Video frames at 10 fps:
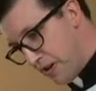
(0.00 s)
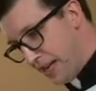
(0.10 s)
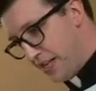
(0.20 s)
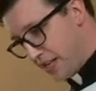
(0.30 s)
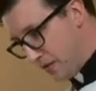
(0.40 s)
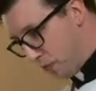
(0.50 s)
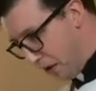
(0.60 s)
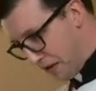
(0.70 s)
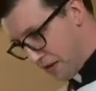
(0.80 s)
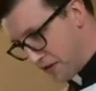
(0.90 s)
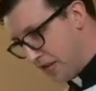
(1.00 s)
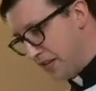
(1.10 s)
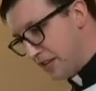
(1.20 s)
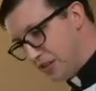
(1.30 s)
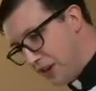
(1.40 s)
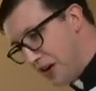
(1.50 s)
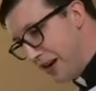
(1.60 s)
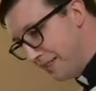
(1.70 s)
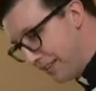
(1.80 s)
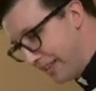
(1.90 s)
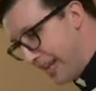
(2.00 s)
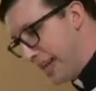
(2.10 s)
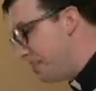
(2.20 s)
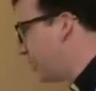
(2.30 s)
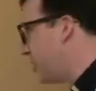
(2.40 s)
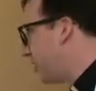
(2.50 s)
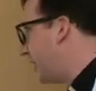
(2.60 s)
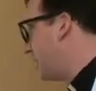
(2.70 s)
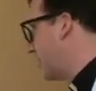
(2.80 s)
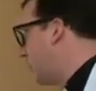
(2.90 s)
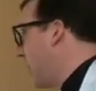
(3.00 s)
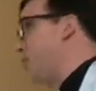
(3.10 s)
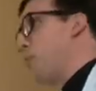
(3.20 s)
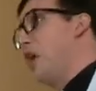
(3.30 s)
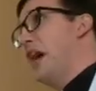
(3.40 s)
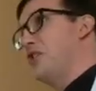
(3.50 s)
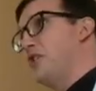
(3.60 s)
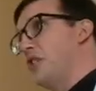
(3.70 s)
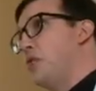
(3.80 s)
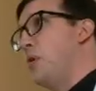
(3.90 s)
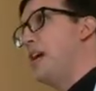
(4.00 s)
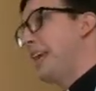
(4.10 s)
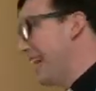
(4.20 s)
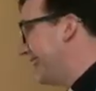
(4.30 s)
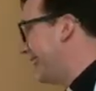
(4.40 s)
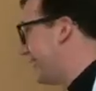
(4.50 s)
Red Sea waters. The song of the Lamb, Jesus, who has washed you in the